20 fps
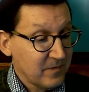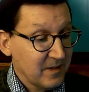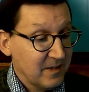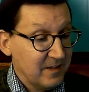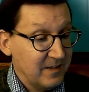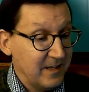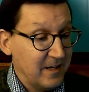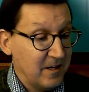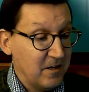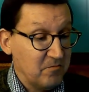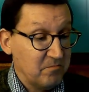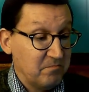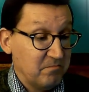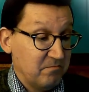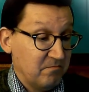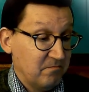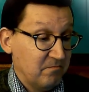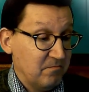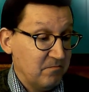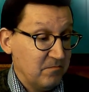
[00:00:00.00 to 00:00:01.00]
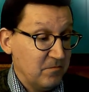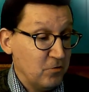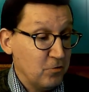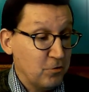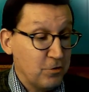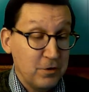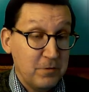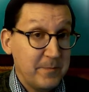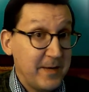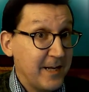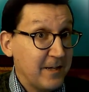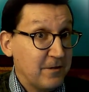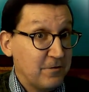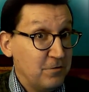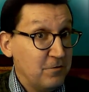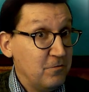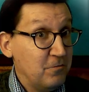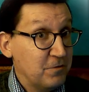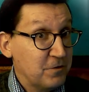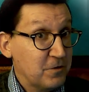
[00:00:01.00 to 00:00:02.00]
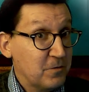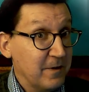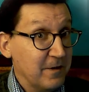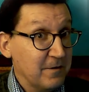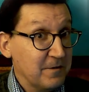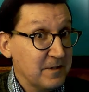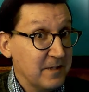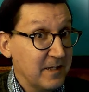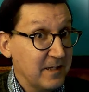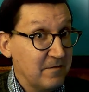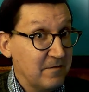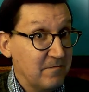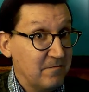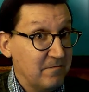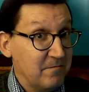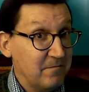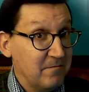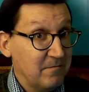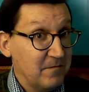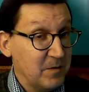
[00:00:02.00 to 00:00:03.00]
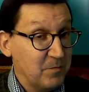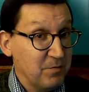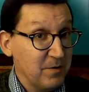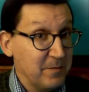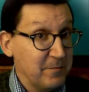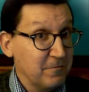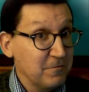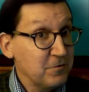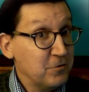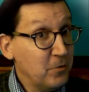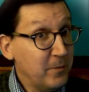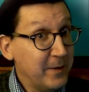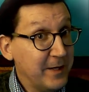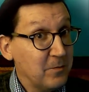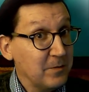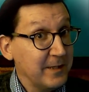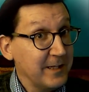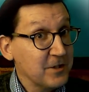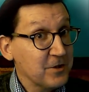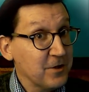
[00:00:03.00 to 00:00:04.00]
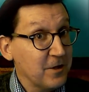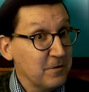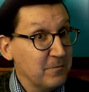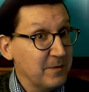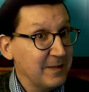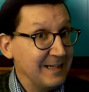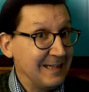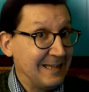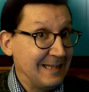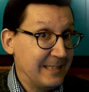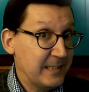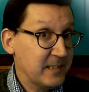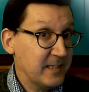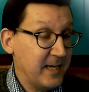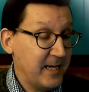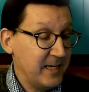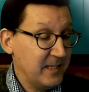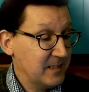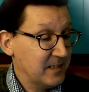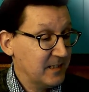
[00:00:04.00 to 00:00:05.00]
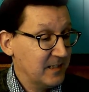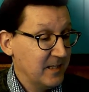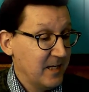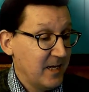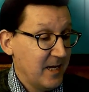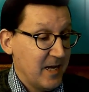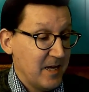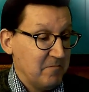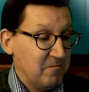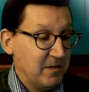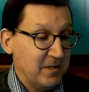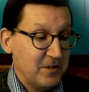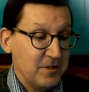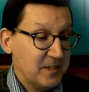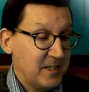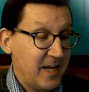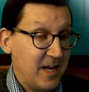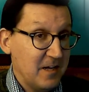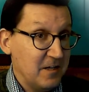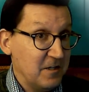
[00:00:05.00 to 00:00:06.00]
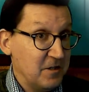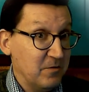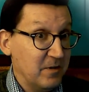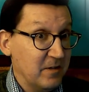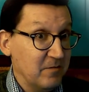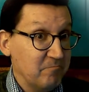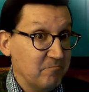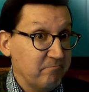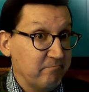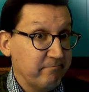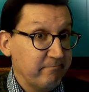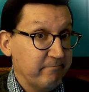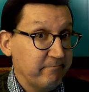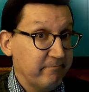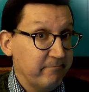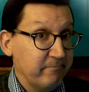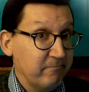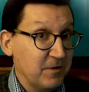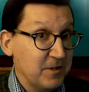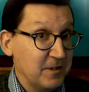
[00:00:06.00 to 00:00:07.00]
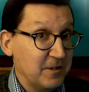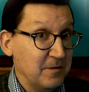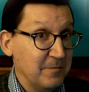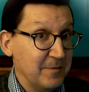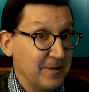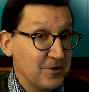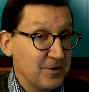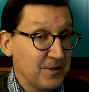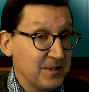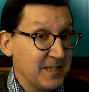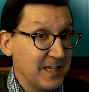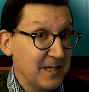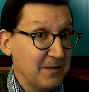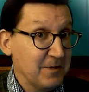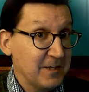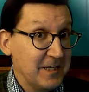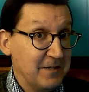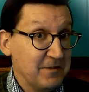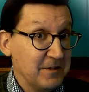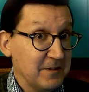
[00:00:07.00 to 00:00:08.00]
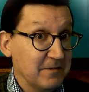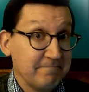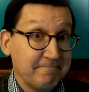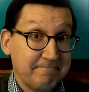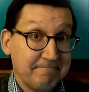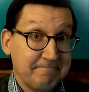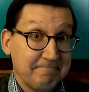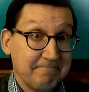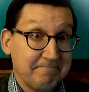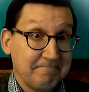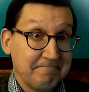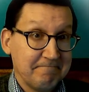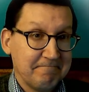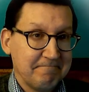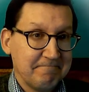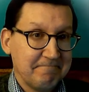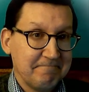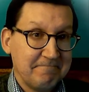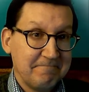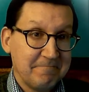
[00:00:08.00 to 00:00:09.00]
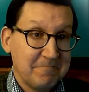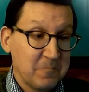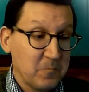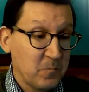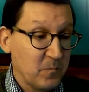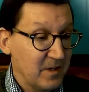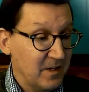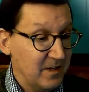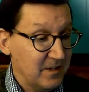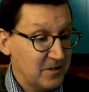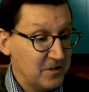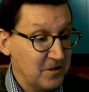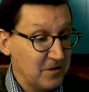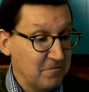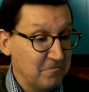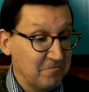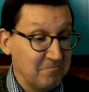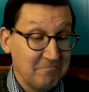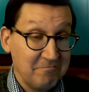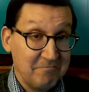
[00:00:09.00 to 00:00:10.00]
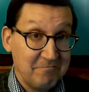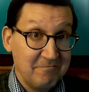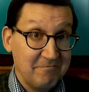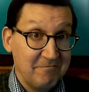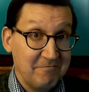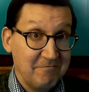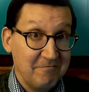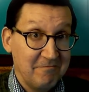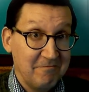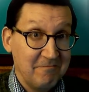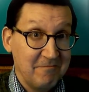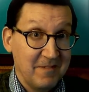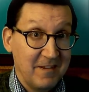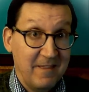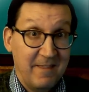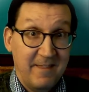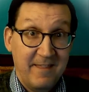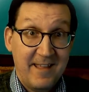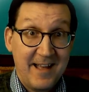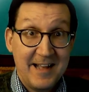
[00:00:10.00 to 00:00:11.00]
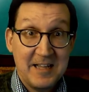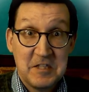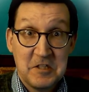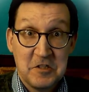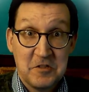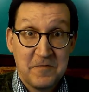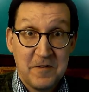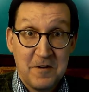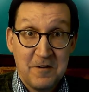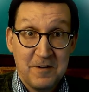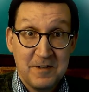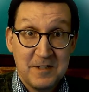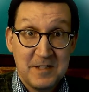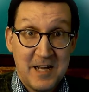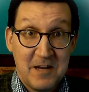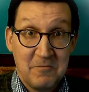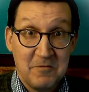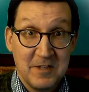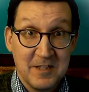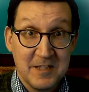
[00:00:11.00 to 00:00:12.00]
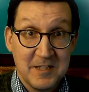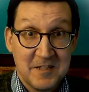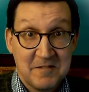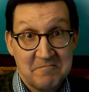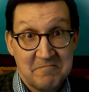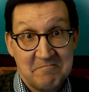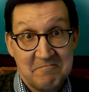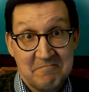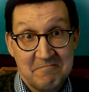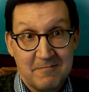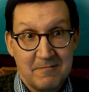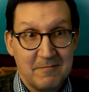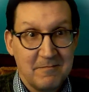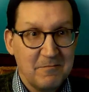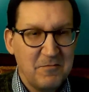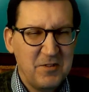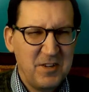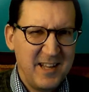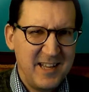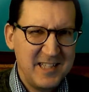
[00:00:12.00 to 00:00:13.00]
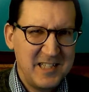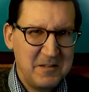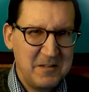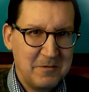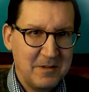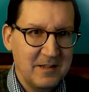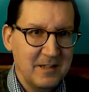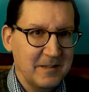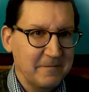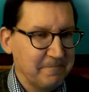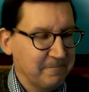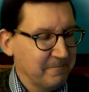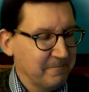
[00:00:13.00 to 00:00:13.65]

Now, you could make two squares that the perimeters do equal each other, but in this case, we just can't do it with the dimensions that were given. So that's as far as that was. Pretty easy, wasn't it?